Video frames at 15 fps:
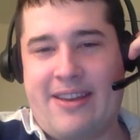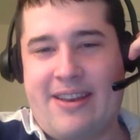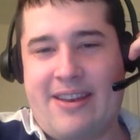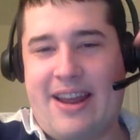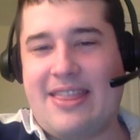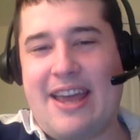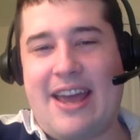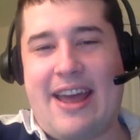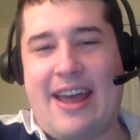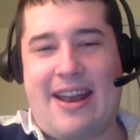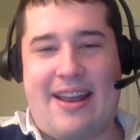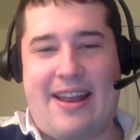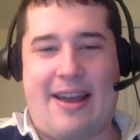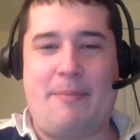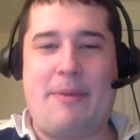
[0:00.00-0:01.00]
Not
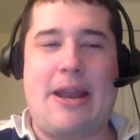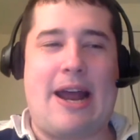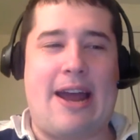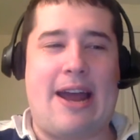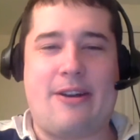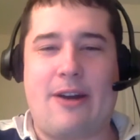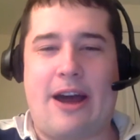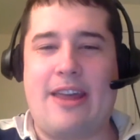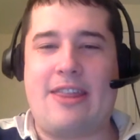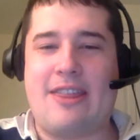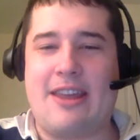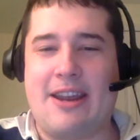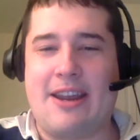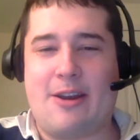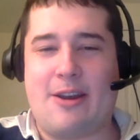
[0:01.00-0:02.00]
that I mean I
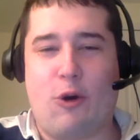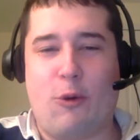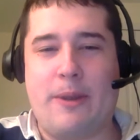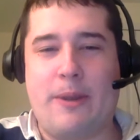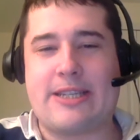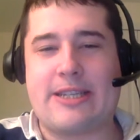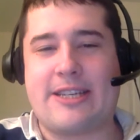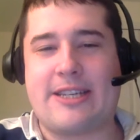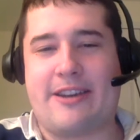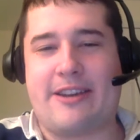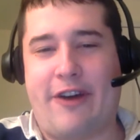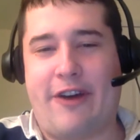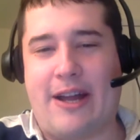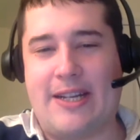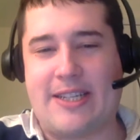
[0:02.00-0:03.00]
think Cole Beasley's a
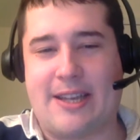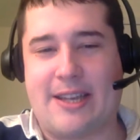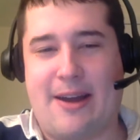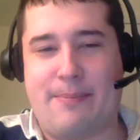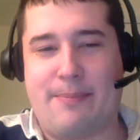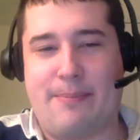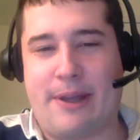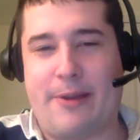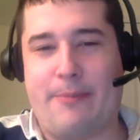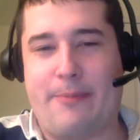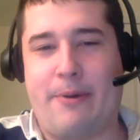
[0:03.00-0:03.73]
fine slot player,